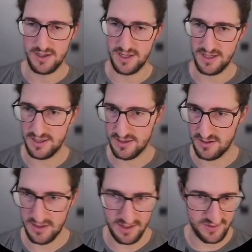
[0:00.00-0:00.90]

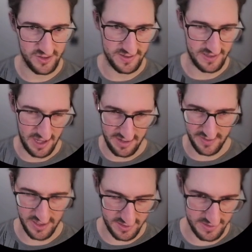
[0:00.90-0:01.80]
And let's just have
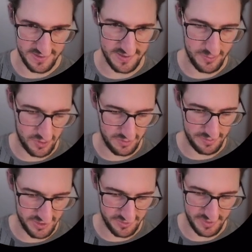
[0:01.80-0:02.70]
like a small
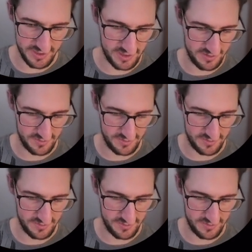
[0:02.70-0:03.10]
benchmark.